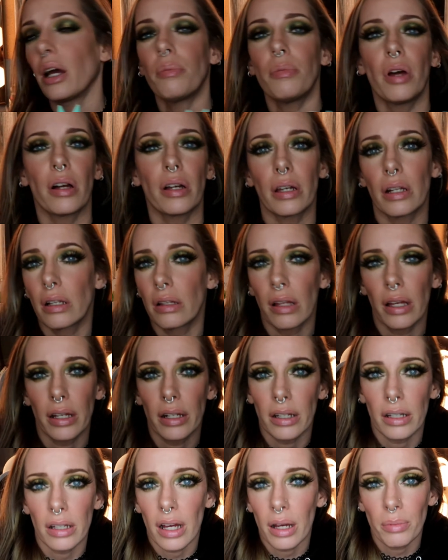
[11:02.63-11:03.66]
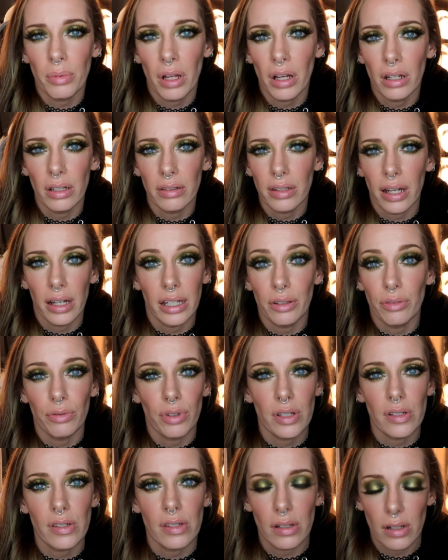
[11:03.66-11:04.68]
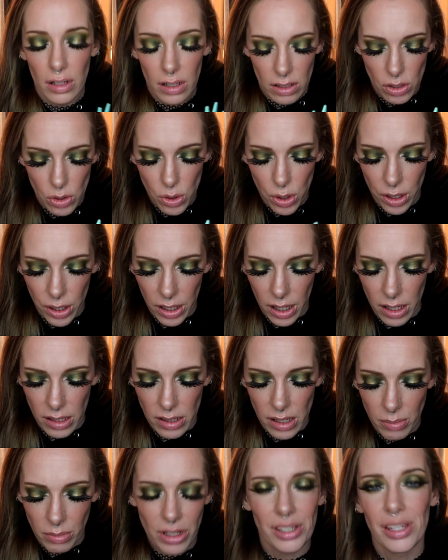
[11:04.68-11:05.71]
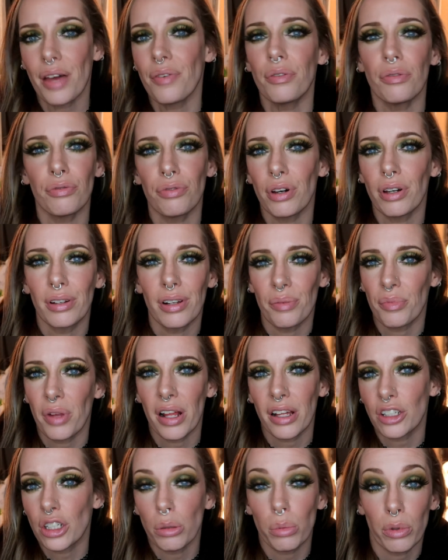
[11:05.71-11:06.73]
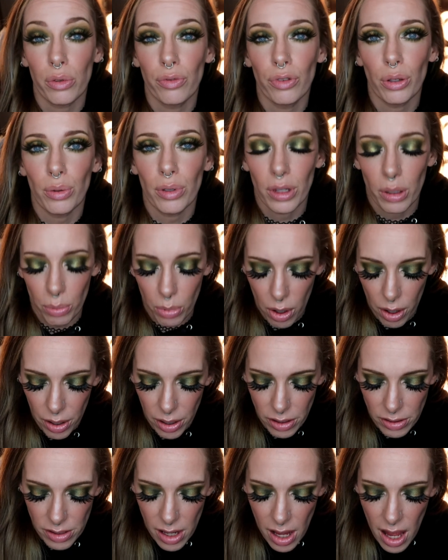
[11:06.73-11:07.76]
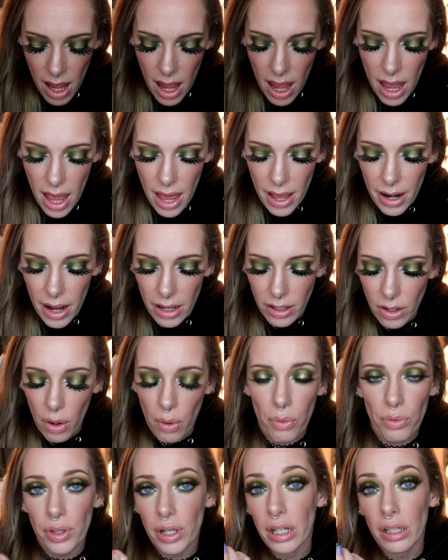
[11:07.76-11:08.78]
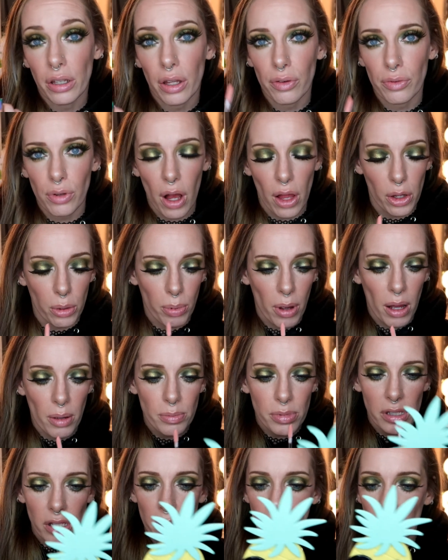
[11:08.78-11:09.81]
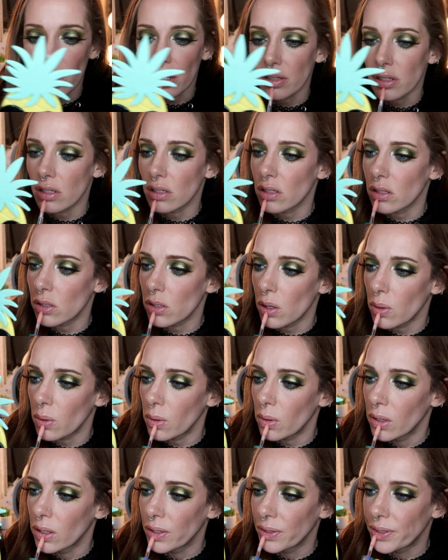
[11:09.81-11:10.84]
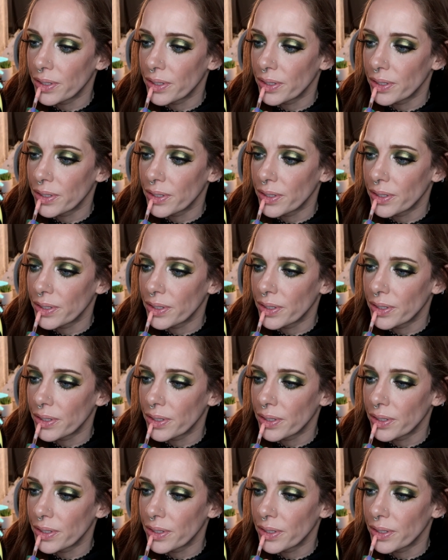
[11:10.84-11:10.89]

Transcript: I'm not gonna line it. I'm not that invested in it. Sorry guys, I'm just having fun. I'm not actually reviewing the product. And I know that I love ColourPop's lip glosses, so.